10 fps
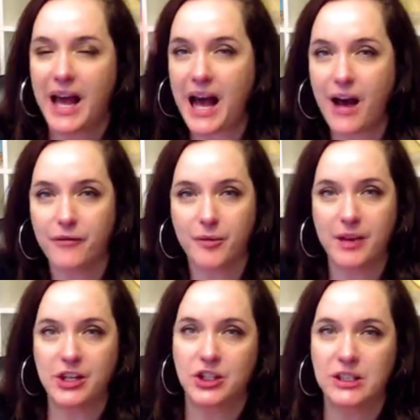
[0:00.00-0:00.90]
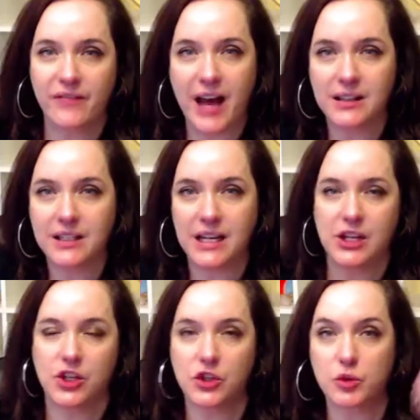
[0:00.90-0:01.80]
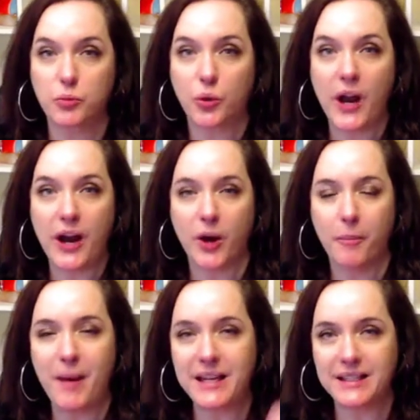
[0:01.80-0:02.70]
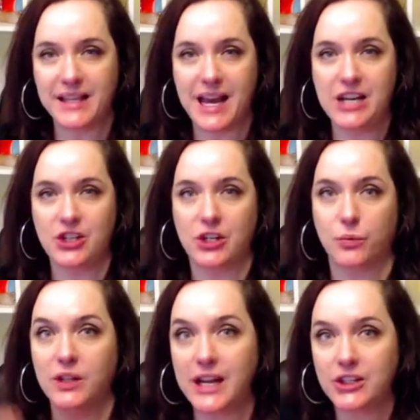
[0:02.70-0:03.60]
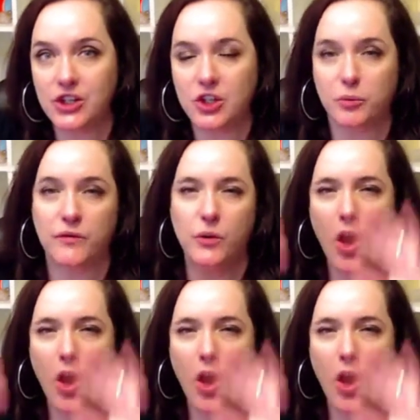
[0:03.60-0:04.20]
Affirmations, validations, prayer, meditation, relationship review,